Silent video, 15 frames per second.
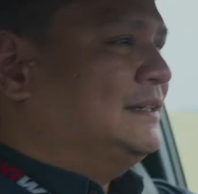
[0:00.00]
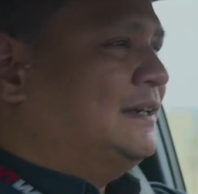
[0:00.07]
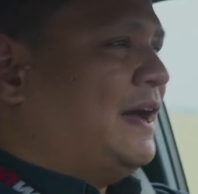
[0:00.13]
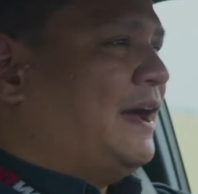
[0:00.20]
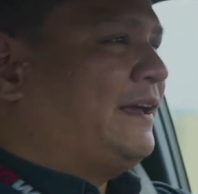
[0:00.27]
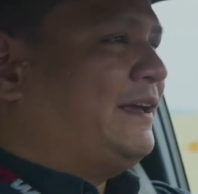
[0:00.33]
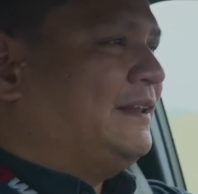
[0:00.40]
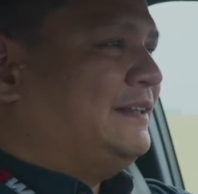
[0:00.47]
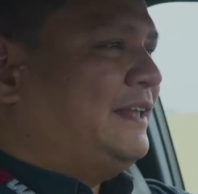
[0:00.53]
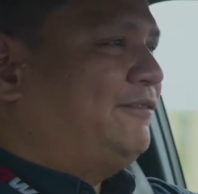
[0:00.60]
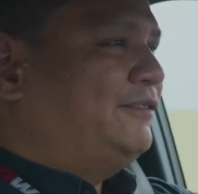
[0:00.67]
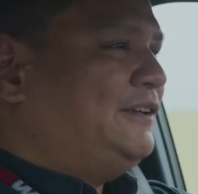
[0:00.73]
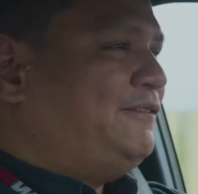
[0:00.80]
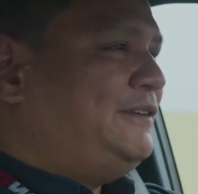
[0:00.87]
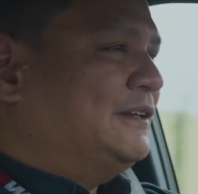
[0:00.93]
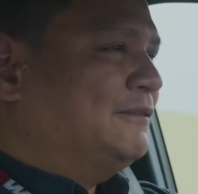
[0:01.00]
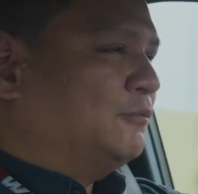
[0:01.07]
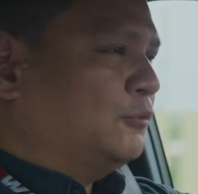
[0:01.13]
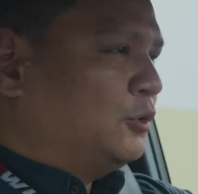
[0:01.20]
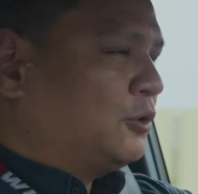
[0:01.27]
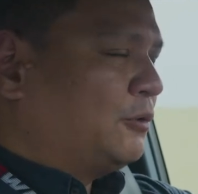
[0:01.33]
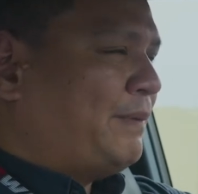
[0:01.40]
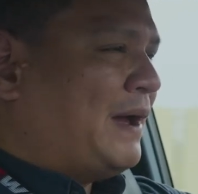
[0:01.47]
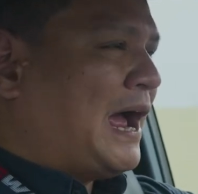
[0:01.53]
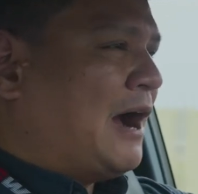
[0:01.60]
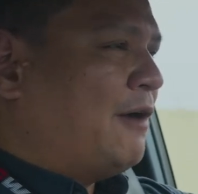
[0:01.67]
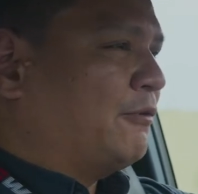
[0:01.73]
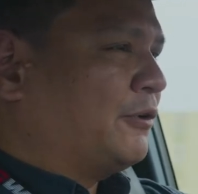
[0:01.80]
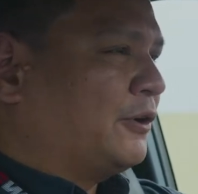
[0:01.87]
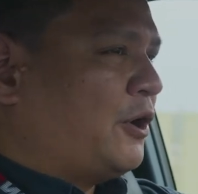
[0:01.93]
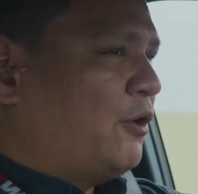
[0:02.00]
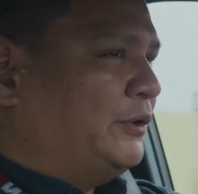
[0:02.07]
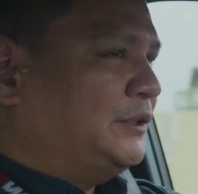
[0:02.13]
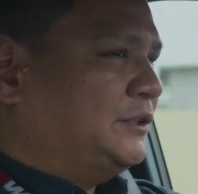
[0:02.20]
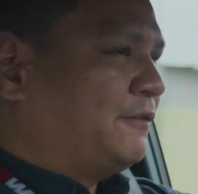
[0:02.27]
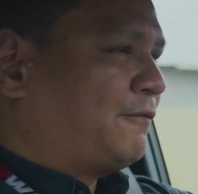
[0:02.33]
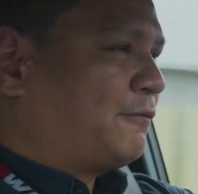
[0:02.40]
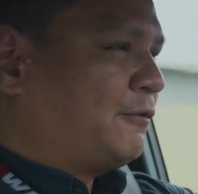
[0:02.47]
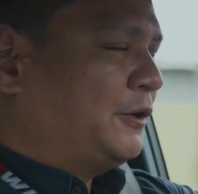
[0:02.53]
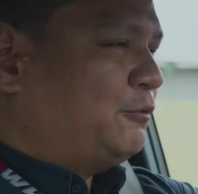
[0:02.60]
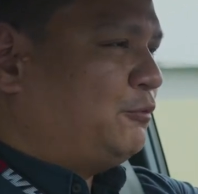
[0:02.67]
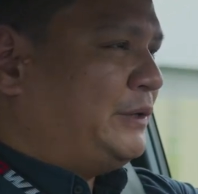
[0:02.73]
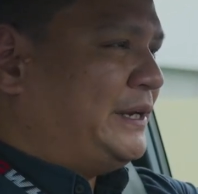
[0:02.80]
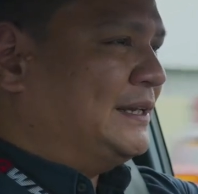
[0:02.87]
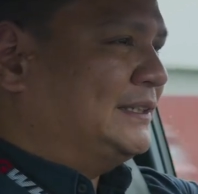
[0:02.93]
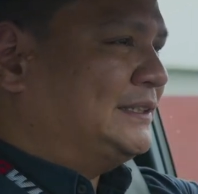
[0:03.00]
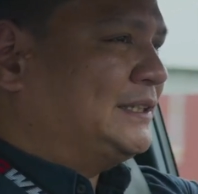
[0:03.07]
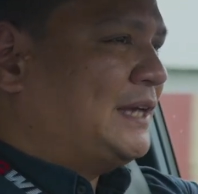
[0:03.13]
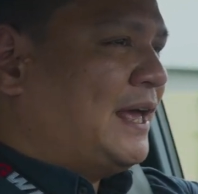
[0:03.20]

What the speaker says: I can definitely feel more power going to the front wheels,